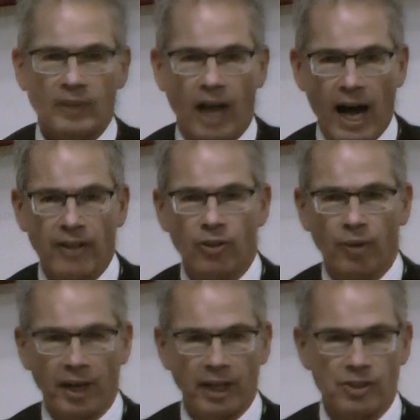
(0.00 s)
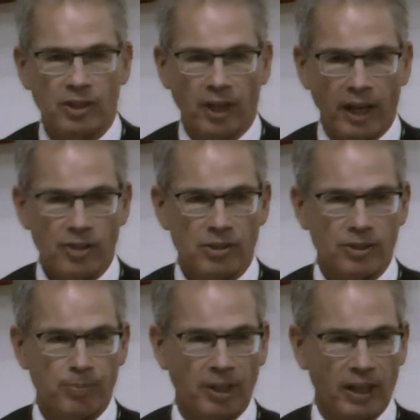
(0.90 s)
Ongoing education
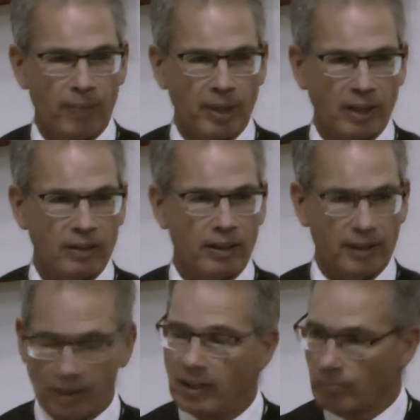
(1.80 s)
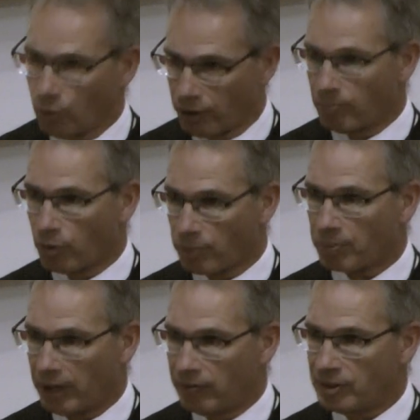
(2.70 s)
is becoming, I think, more and more
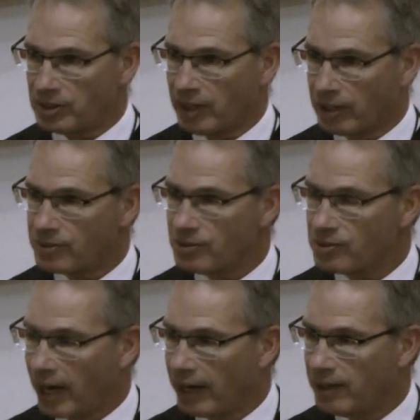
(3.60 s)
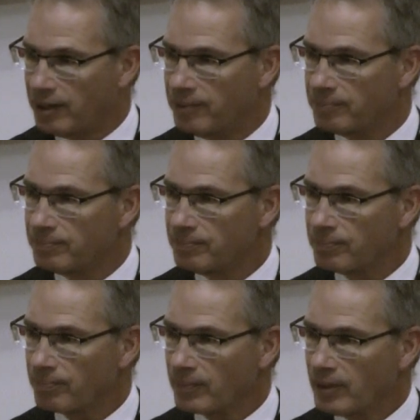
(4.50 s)
prevalent in our society.
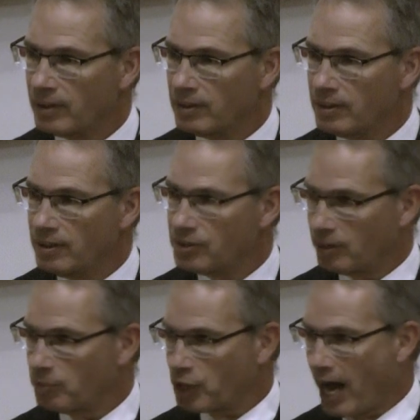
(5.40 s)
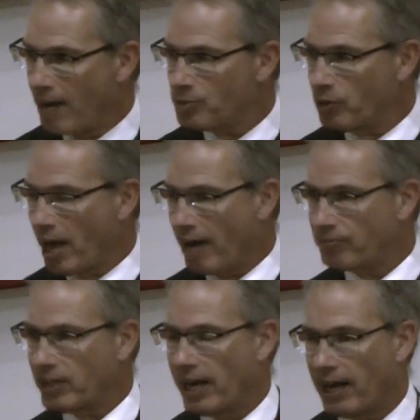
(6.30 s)
Some jobs you
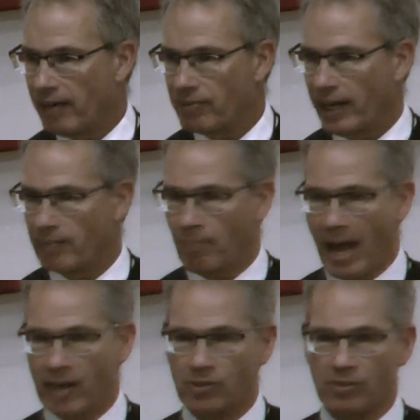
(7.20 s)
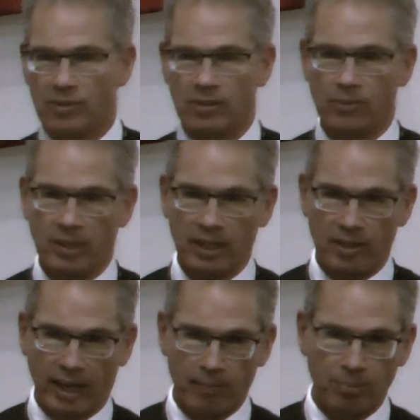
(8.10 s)
have to have that master's degree,
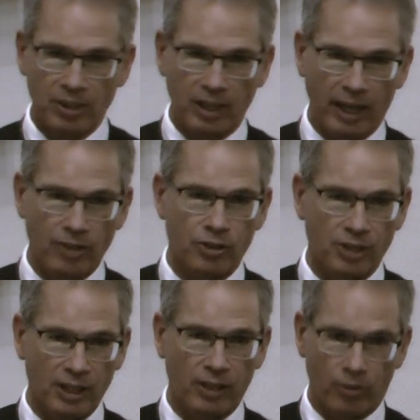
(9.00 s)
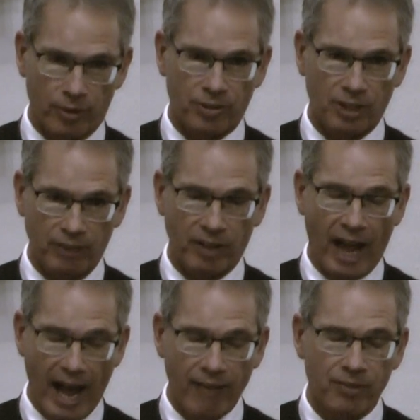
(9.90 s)
that PhD, in order to even
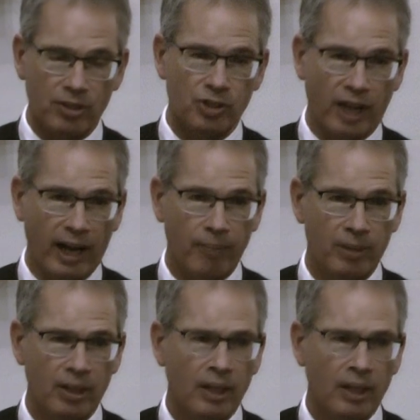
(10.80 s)
have the job.